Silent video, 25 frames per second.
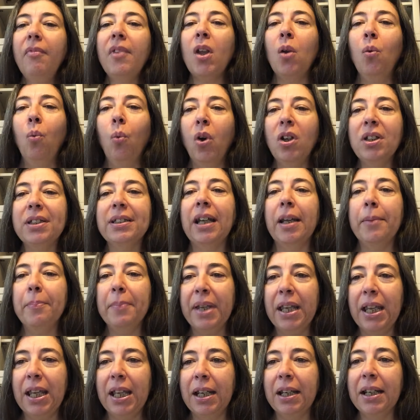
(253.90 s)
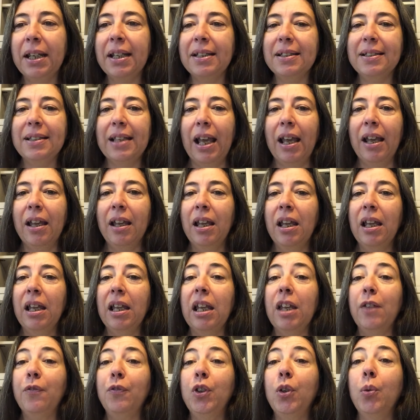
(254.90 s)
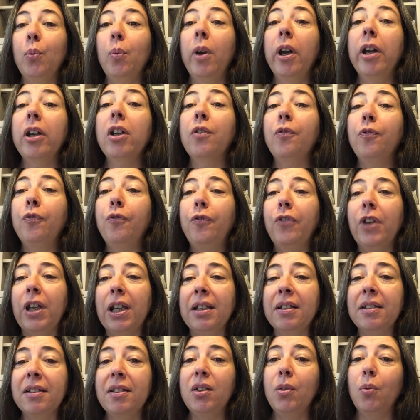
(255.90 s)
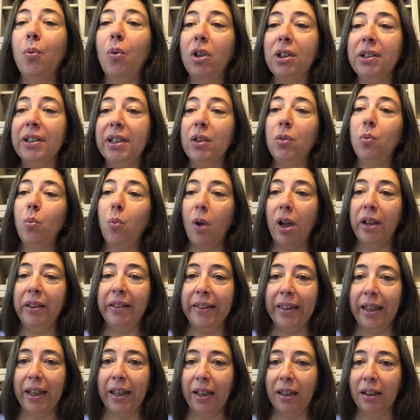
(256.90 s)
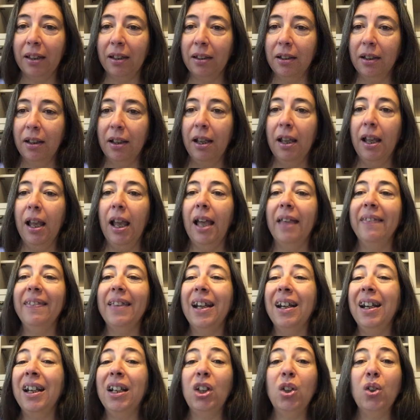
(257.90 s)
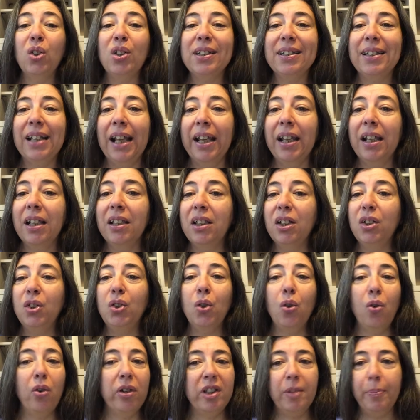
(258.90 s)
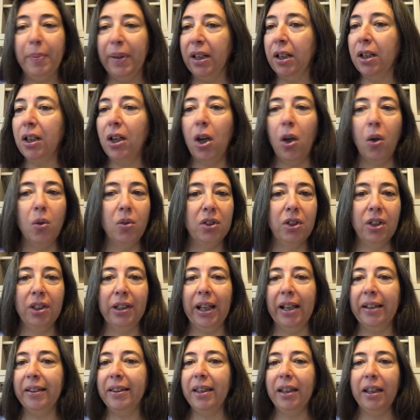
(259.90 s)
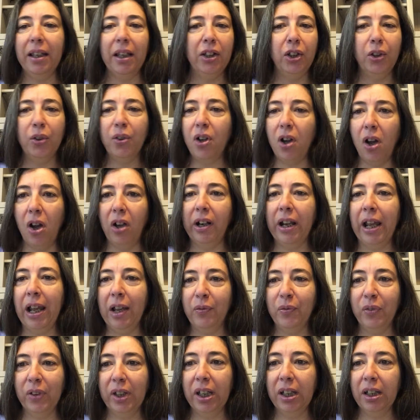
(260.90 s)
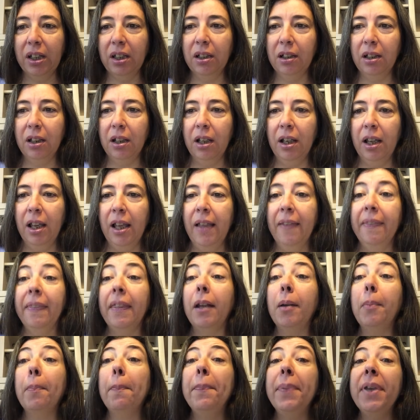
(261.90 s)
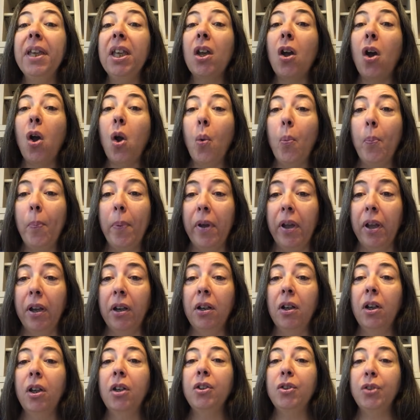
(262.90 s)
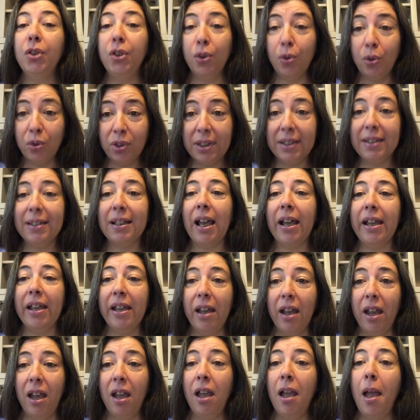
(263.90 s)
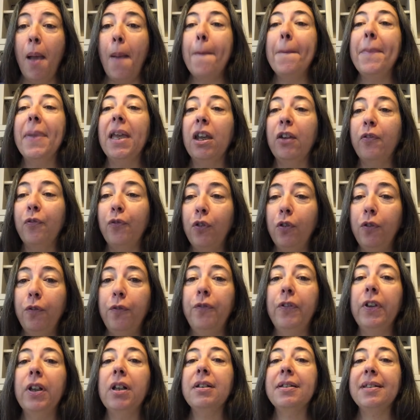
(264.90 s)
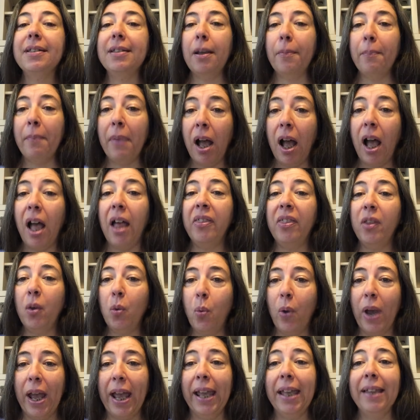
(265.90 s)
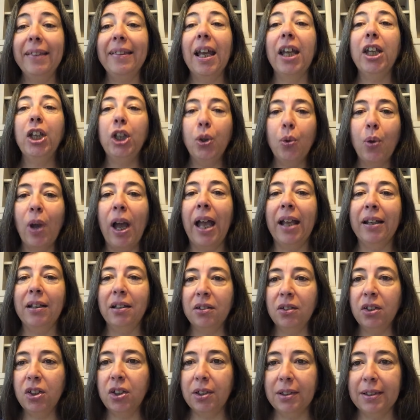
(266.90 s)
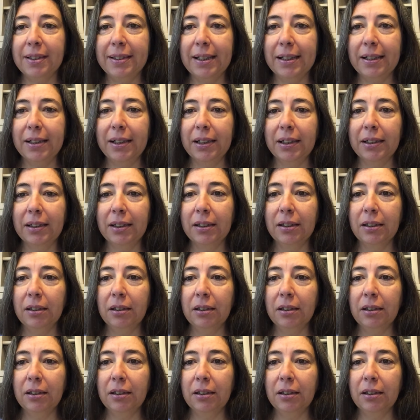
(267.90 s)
What I mean is that if you were convinced you wanted one thing, and then it looks like the door has been closed on that thing and you can't have it, then be open to your desire being fulfilled some other way that you hadn't considered.